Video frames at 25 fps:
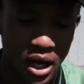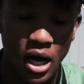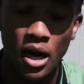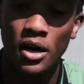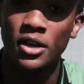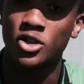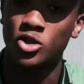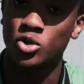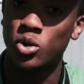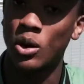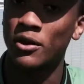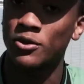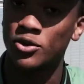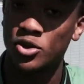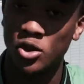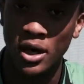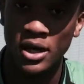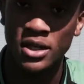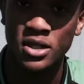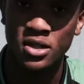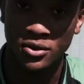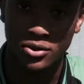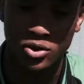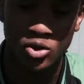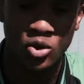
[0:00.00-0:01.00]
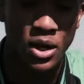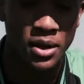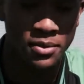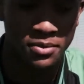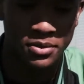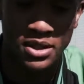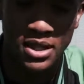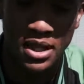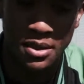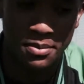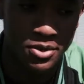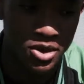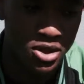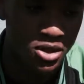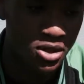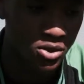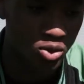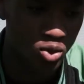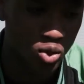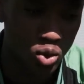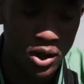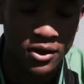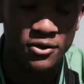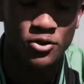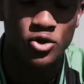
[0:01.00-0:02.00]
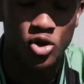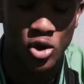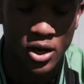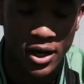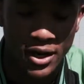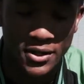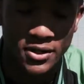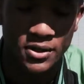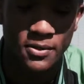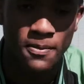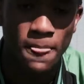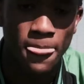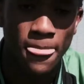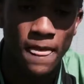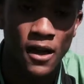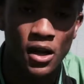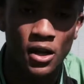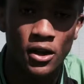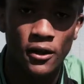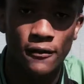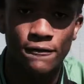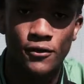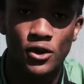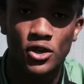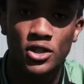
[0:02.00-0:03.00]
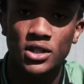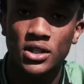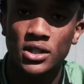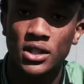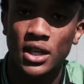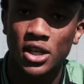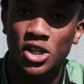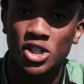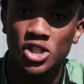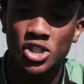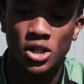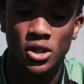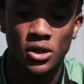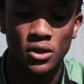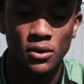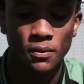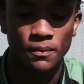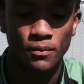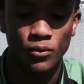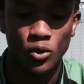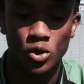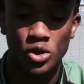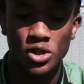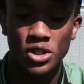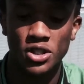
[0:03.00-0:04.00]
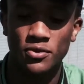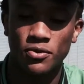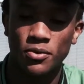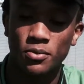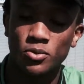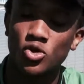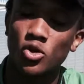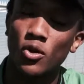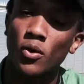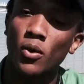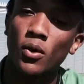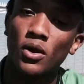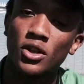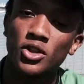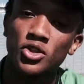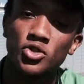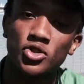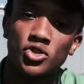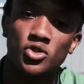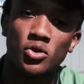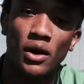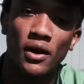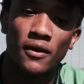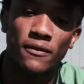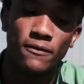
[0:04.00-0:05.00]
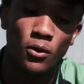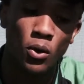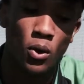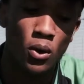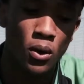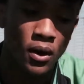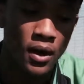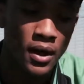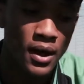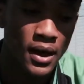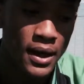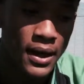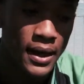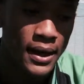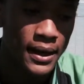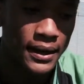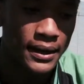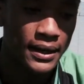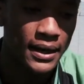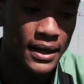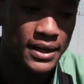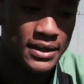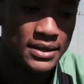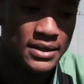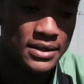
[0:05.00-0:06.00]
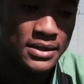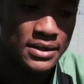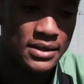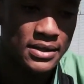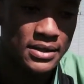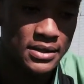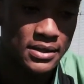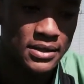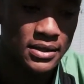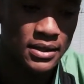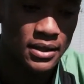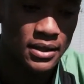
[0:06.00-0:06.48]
it's 12 tracks. The tape is 12 tracks. The first section, which is from track 1 to track 4, that's